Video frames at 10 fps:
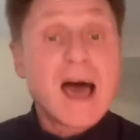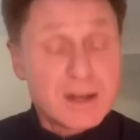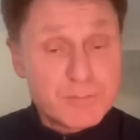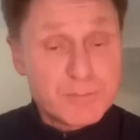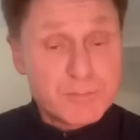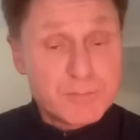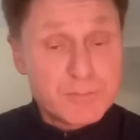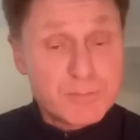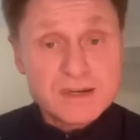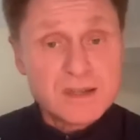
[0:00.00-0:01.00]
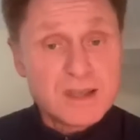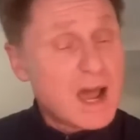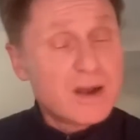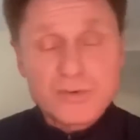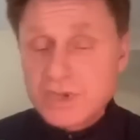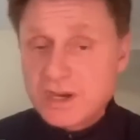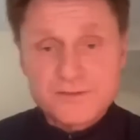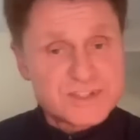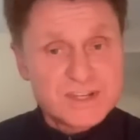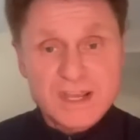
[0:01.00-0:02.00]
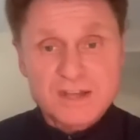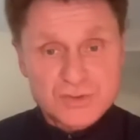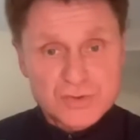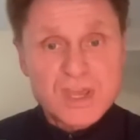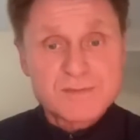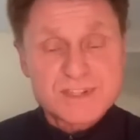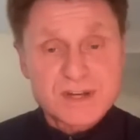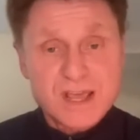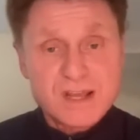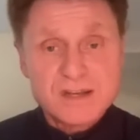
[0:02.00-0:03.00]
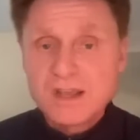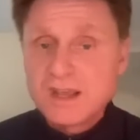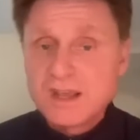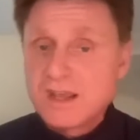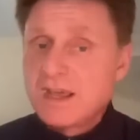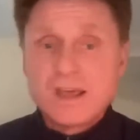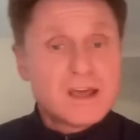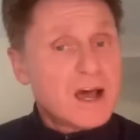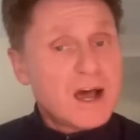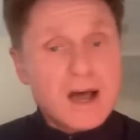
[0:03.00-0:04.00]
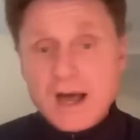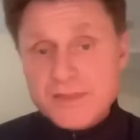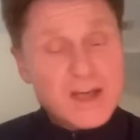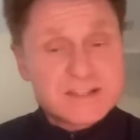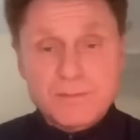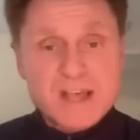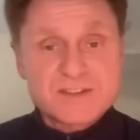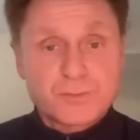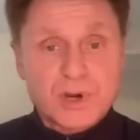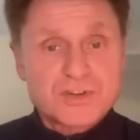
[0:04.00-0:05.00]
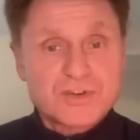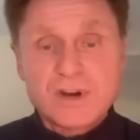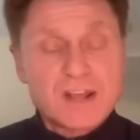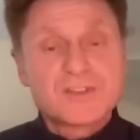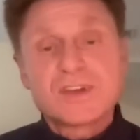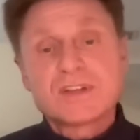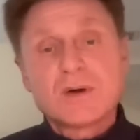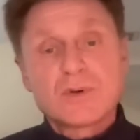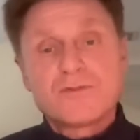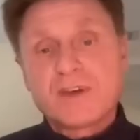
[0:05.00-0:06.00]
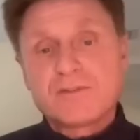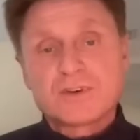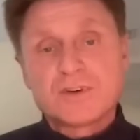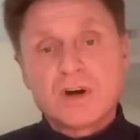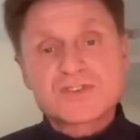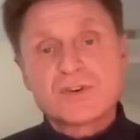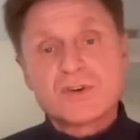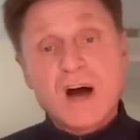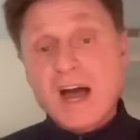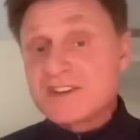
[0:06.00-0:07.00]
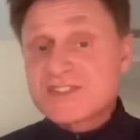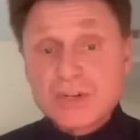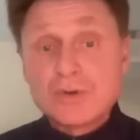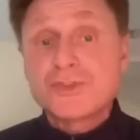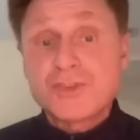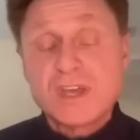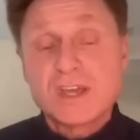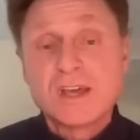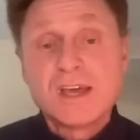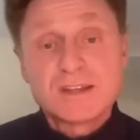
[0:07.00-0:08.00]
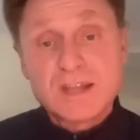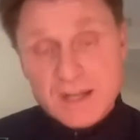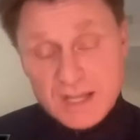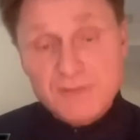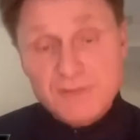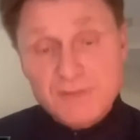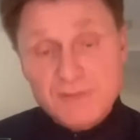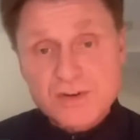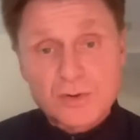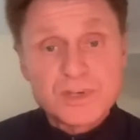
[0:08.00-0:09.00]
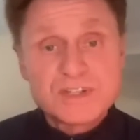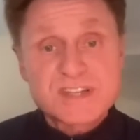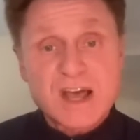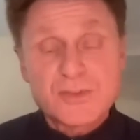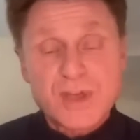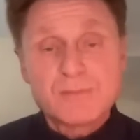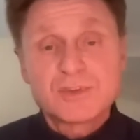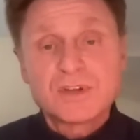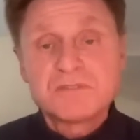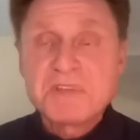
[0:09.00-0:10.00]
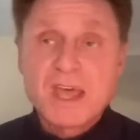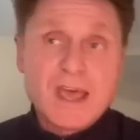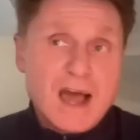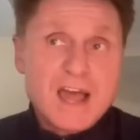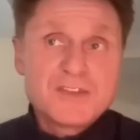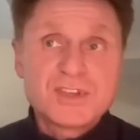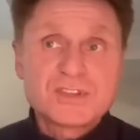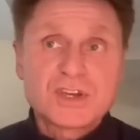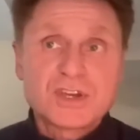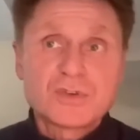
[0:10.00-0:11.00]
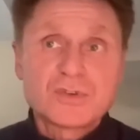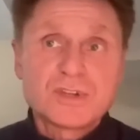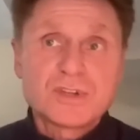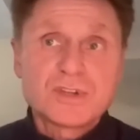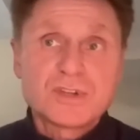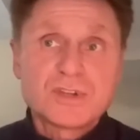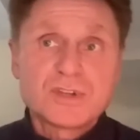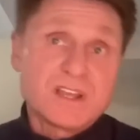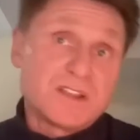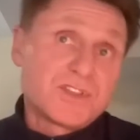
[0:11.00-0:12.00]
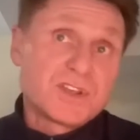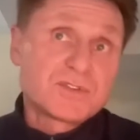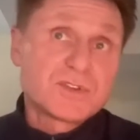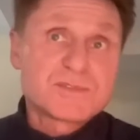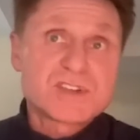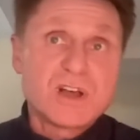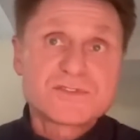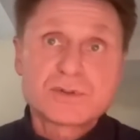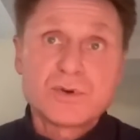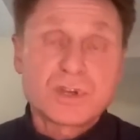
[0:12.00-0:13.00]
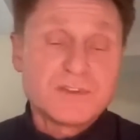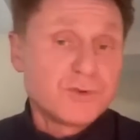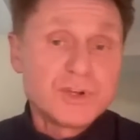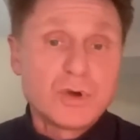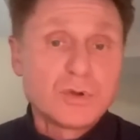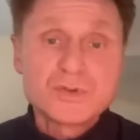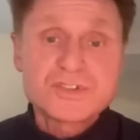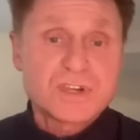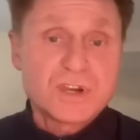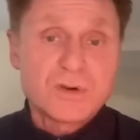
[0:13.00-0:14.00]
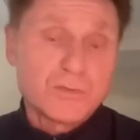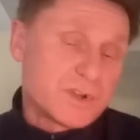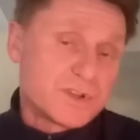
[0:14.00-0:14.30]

Had it been nine, I don't care if City had two games in hand. That's a massive pressure, and I think that would have favored Arsenal. I still think that if Arsenal beats Southampton, I think they go to the Emirates and think to themselves, "Look, if we don't lose here, we're